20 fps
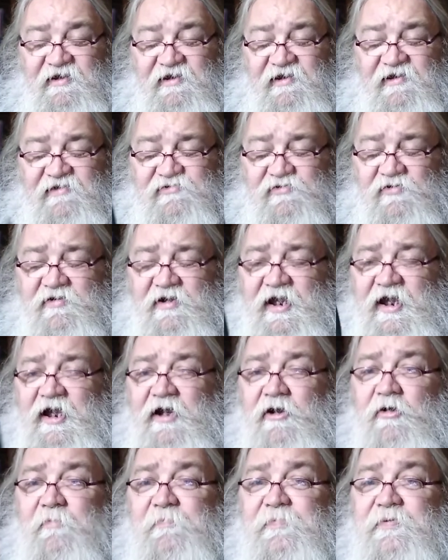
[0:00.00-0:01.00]
it's going to
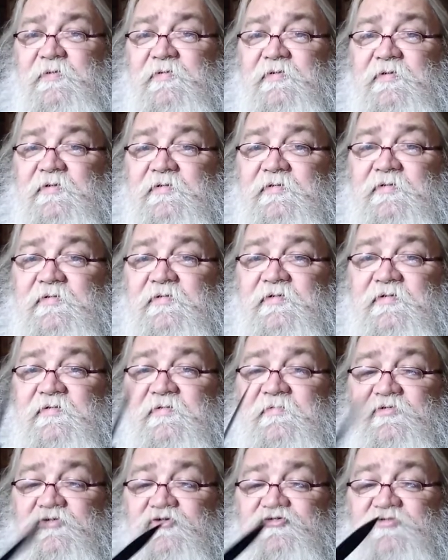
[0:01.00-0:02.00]
help
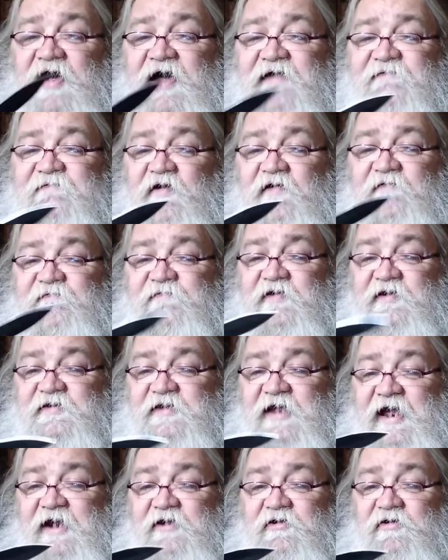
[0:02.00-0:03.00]
drive off an
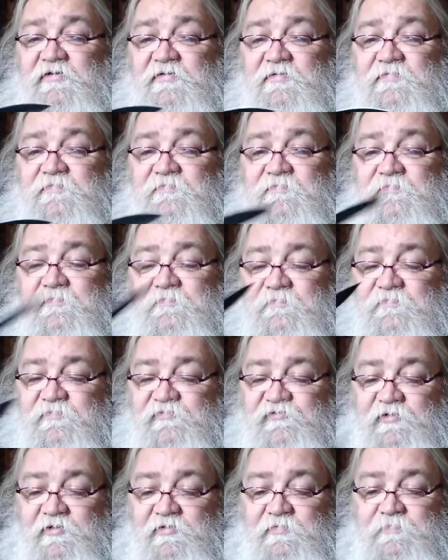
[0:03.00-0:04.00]
attacker.
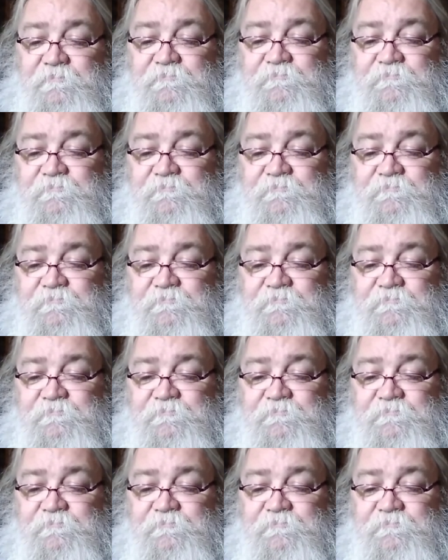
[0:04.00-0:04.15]
So